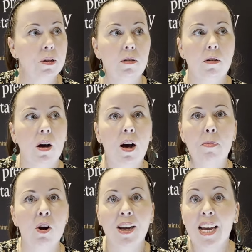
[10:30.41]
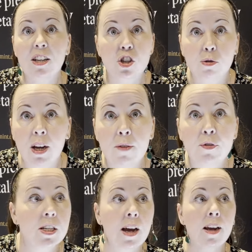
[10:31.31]
and I get to do it
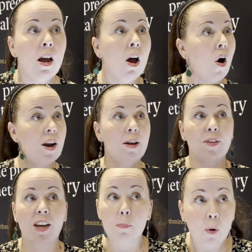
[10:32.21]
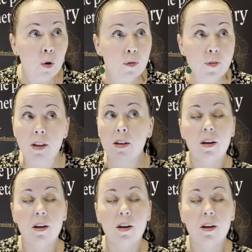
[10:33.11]
every day. I never get bored of it.